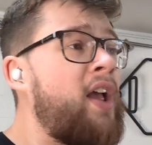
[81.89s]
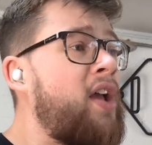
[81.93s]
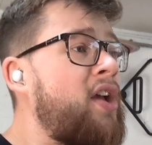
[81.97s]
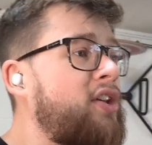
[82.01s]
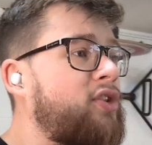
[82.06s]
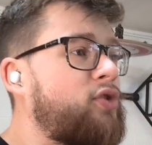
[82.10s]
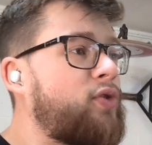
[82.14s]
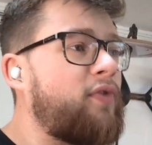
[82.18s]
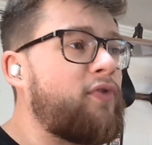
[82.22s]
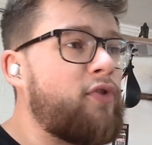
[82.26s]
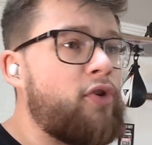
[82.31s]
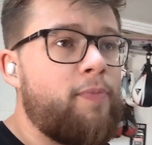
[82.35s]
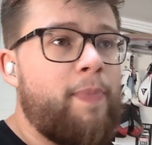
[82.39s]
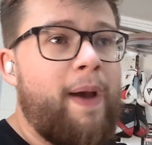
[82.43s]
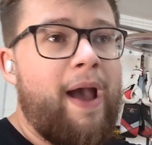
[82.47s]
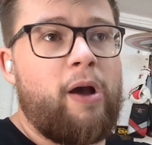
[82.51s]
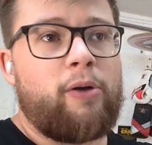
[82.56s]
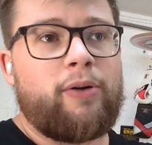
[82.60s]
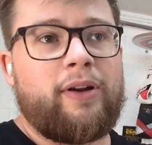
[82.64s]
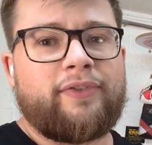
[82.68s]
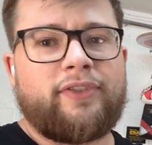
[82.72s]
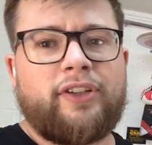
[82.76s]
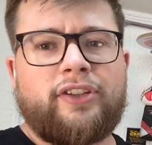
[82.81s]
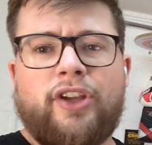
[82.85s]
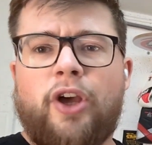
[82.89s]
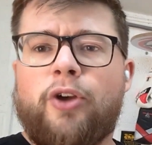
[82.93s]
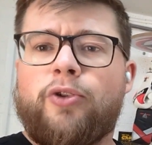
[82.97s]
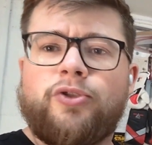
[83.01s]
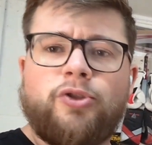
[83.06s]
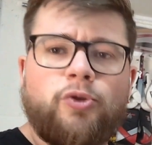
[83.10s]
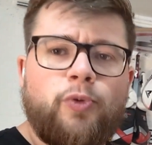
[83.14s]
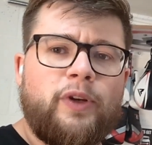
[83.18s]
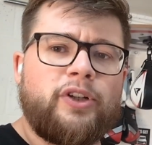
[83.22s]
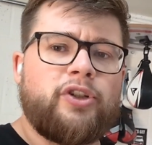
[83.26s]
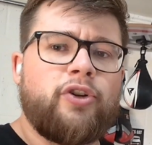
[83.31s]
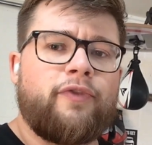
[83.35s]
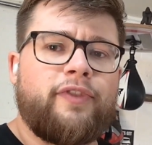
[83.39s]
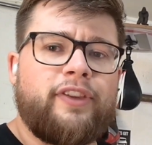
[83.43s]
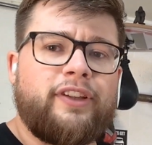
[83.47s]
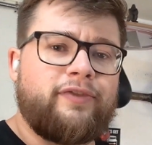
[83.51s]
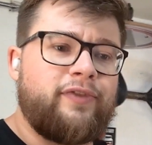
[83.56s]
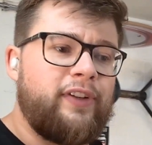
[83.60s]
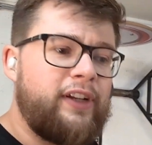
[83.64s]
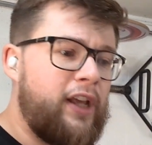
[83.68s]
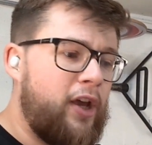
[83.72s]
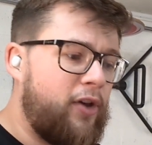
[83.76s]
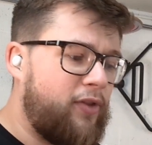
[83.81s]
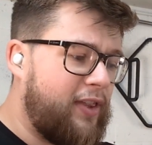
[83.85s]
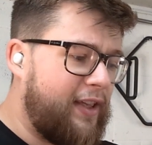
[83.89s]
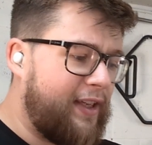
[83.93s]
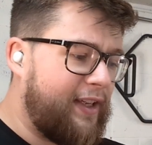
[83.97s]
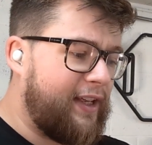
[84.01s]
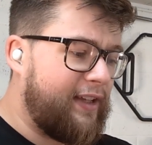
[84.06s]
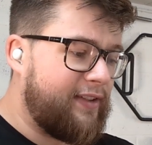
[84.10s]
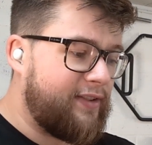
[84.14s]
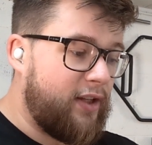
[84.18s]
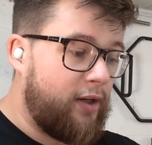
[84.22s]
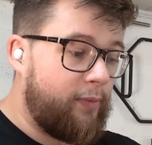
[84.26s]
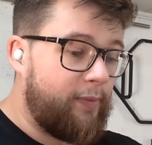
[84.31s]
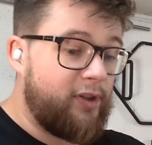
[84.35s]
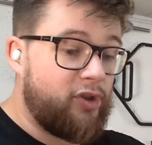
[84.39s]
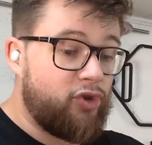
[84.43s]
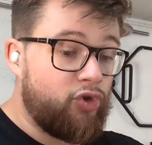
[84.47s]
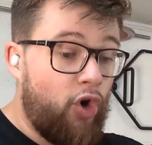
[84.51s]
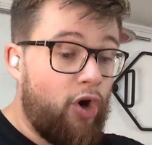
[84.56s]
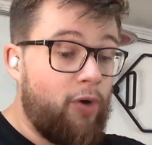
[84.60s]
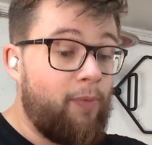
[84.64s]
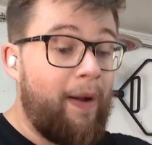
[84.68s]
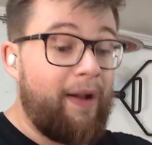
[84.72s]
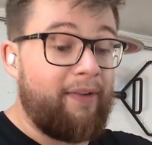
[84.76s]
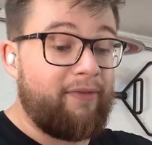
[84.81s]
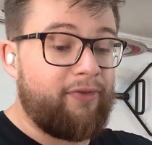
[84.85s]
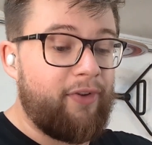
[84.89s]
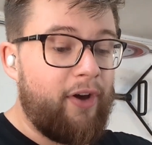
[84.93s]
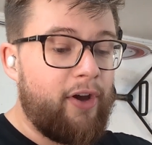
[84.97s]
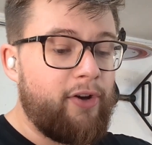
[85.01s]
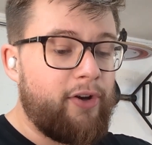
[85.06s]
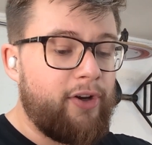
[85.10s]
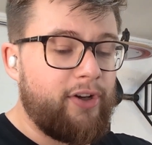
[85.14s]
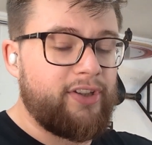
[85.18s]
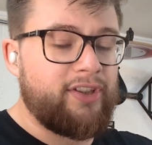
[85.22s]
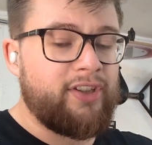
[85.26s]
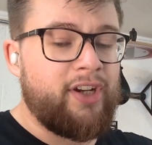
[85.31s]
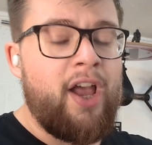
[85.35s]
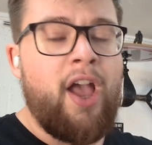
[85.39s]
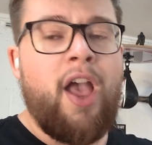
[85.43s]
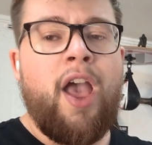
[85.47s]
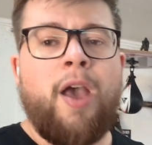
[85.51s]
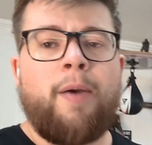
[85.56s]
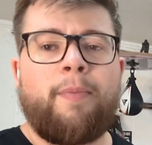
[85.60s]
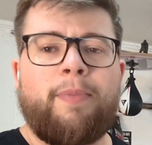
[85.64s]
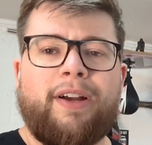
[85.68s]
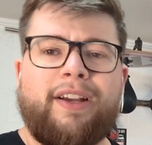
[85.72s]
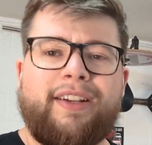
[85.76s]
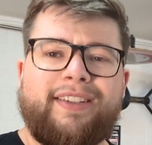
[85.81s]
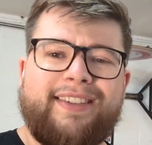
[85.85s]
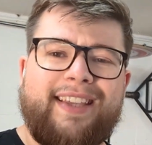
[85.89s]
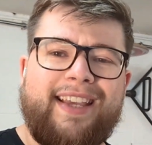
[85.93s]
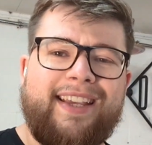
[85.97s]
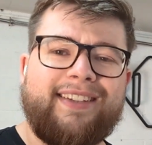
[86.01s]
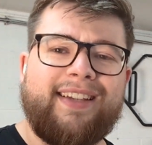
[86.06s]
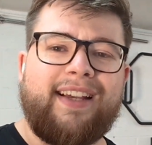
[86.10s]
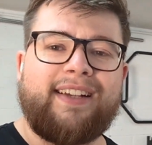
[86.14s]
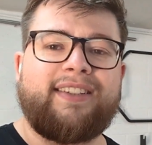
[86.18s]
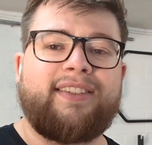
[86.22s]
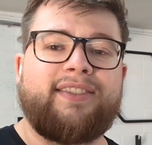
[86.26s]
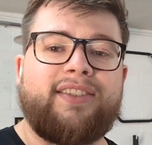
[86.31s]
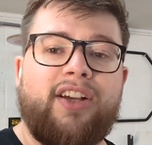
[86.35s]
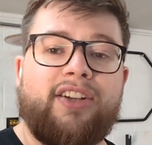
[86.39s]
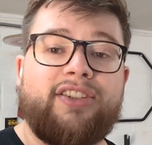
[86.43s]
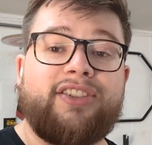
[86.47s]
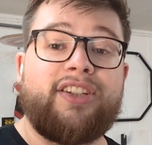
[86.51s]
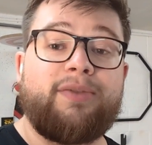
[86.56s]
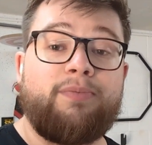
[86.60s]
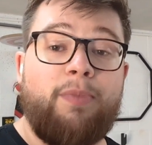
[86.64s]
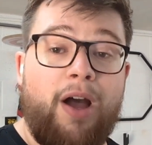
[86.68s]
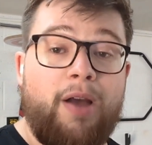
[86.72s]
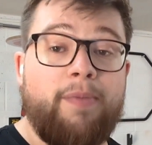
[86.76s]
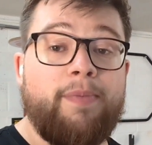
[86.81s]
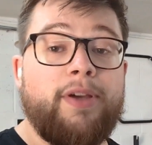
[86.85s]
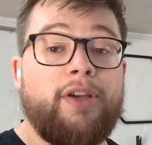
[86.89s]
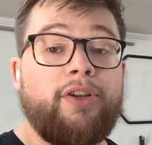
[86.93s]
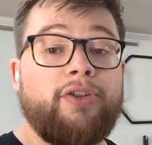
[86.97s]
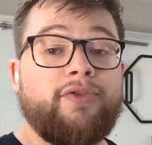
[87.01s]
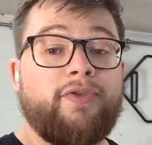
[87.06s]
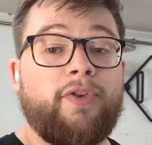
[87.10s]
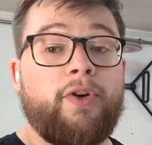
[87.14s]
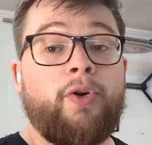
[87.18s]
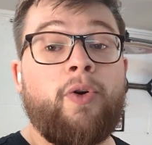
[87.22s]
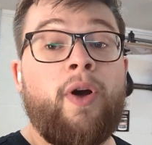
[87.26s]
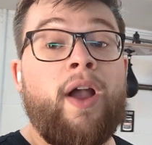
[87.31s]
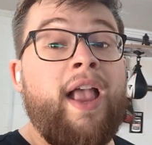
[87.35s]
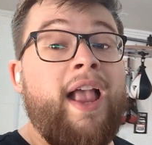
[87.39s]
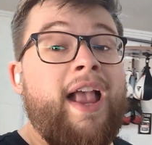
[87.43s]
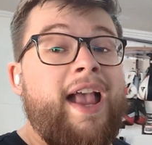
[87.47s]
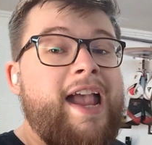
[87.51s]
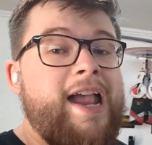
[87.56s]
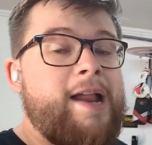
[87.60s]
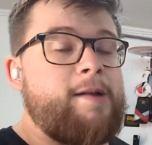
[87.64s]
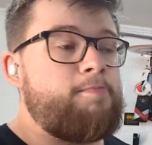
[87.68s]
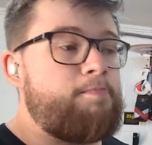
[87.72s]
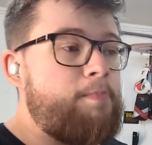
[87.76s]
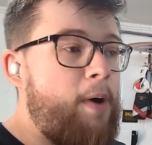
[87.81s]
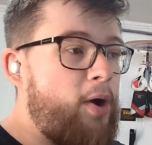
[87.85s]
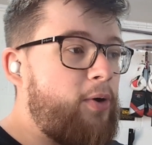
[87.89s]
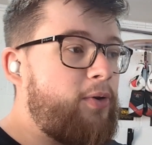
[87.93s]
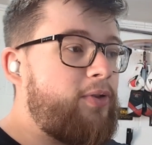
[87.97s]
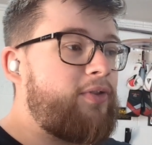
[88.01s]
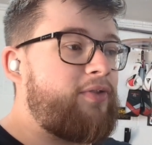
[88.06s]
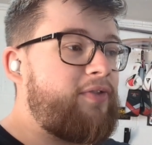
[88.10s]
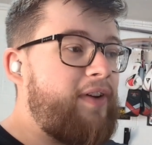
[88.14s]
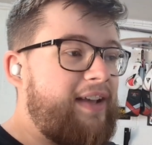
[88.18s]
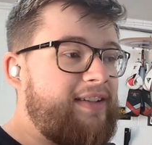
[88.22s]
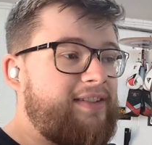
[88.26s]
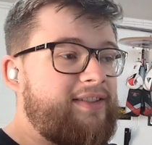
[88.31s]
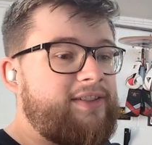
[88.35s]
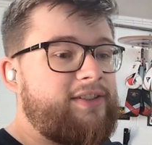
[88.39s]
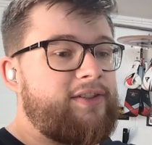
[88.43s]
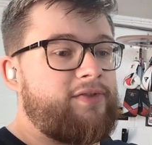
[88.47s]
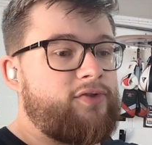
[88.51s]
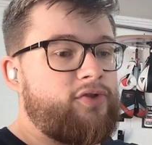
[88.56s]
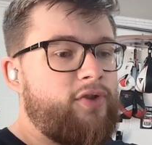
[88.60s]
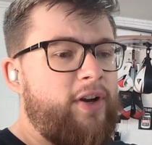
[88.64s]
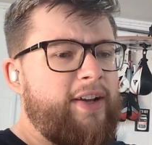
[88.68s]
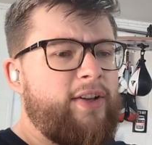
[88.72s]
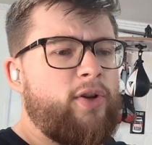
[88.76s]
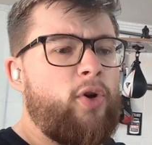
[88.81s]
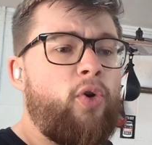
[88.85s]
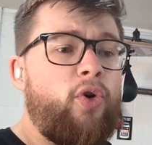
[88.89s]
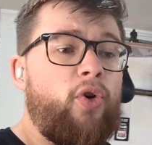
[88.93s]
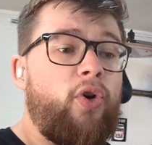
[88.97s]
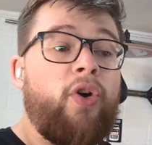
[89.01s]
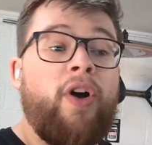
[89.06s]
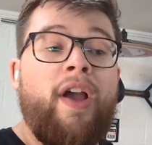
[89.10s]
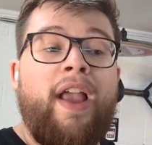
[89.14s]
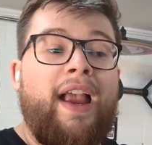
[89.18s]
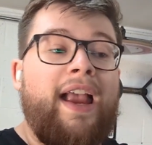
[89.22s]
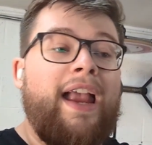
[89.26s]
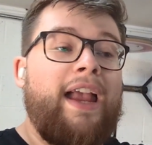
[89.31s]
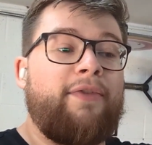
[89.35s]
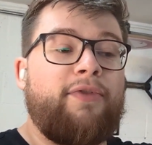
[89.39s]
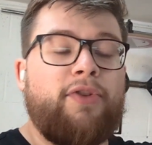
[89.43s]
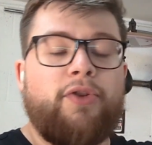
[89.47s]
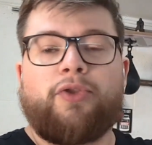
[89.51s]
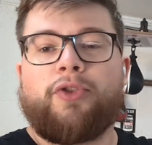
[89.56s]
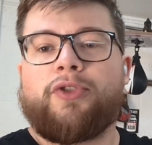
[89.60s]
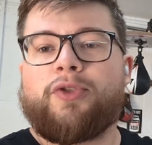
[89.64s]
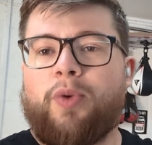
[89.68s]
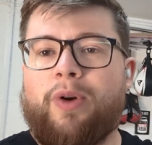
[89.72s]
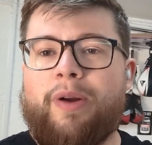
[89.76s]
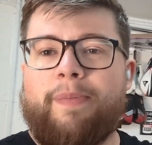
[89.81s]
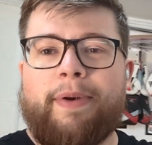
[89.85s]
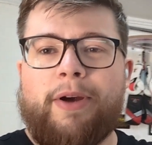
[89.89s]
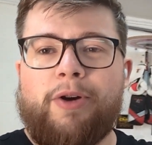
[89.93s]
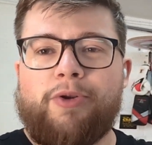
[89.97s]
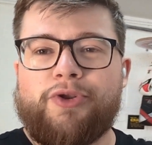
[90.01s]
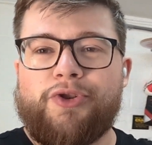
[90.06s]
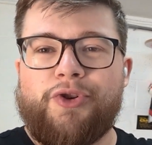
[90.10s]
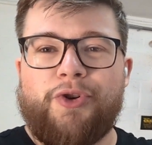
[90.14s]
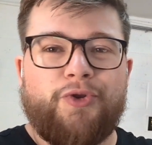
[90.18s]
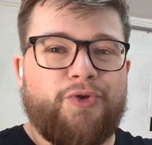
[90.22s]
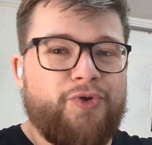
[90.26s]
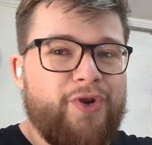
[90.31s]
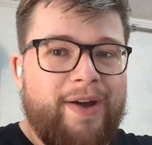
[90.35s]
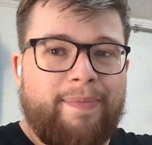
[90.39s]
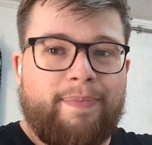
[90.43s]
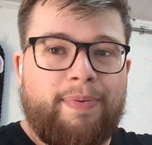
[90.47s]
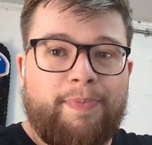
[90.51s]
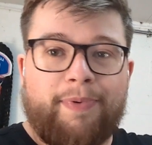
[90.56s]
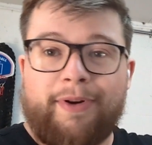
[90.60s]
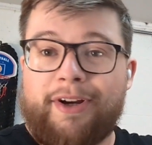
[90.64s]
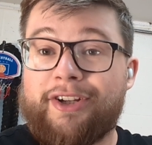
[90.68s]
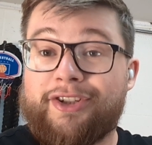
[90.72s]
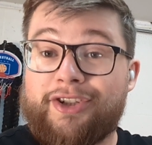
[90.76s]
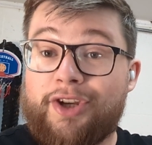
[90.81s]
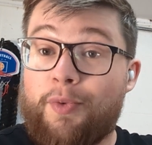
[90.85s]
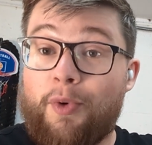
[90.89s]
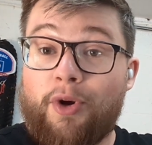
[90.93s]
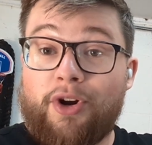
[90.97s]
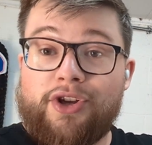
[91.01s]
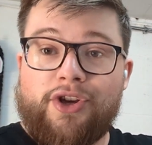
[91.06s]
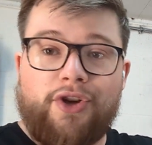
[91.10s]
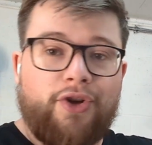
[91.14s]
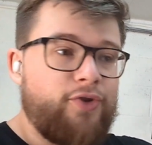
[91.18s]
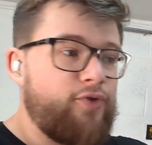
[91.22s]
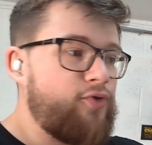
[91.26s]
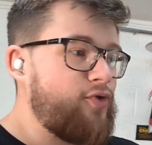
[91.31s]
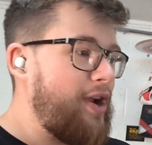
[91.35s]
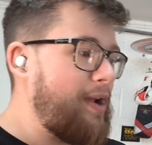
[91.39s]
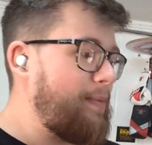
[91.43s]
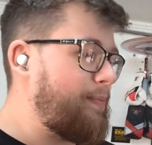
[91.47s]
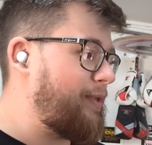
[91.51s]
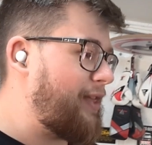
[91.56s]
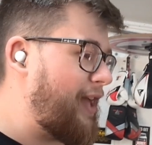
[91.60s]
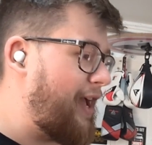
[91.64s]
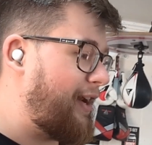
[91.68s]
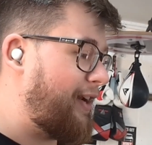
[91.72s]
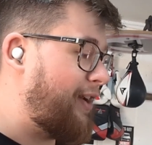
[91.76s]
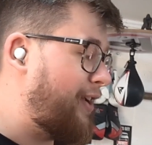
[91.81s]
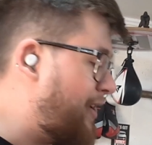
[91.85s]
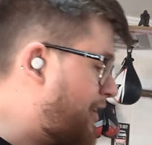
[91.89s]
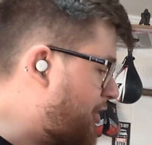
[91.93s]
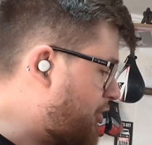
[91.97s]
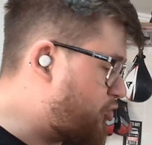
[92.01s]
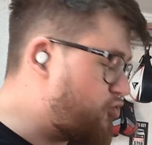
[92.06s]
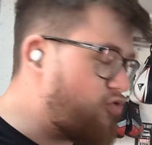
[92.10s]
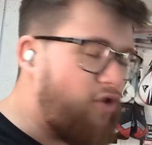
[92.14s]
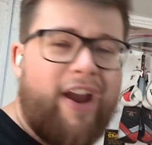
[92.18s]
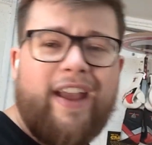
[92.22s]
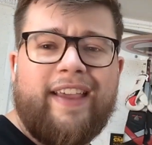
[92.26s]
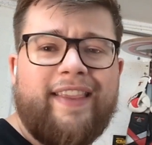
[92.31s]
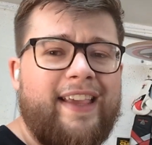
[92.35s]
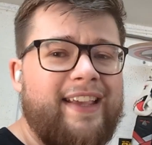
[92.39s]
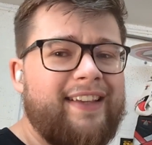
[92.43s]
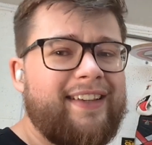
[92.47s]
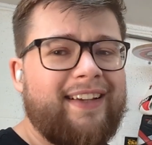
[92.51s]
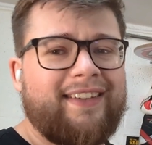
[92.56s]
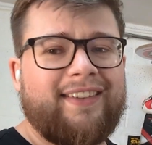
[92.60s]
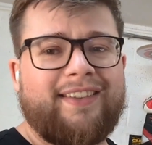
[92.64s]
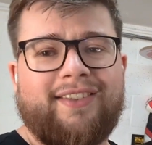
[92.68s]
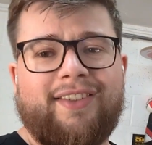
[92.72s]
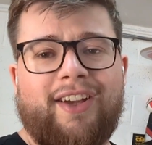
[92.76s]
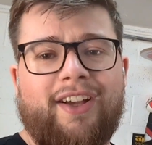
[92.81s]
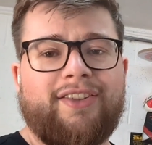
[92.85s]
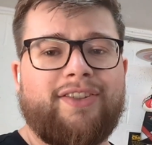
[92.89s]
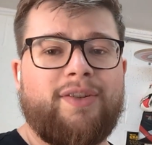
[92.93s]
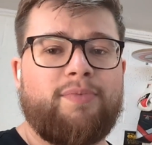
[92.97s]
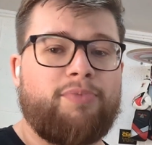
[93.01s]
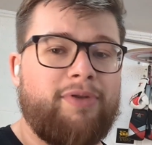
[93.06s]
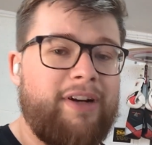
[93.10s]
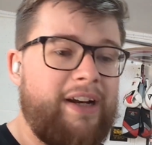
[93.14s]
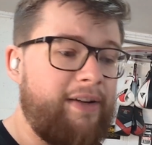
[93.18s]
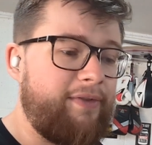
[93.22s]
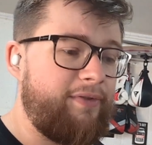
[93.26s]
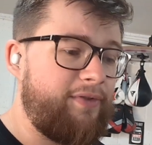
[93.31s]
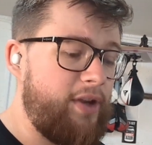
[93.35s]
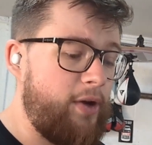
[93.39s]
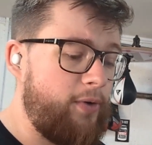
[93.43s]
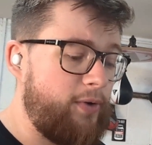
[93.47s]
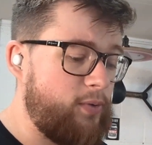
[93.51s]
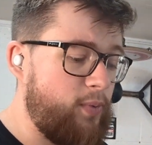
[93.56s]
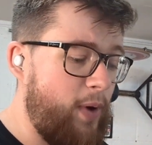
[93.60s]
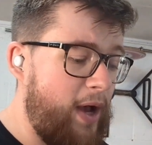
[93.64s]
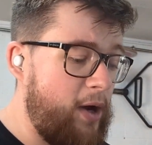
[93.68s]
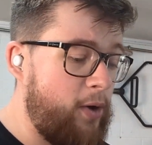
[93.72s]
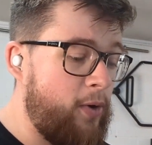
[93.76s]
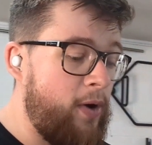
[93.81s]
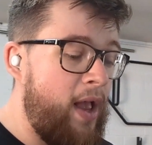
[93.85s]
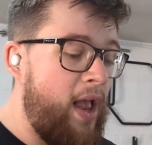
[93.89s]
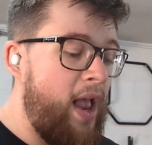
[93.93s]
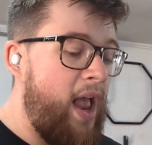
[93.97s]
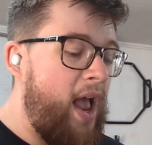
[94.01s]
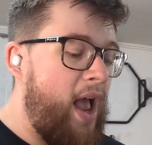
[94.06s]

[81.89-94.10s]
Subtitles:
So if you're a powerlifter, don't switch off this video thinking it's going to be strongman focused, because these exercises might be useful in both facets of strength. Or if you just want to build your grip because you want a good grip, then great, these exercises are brilliant for you as well.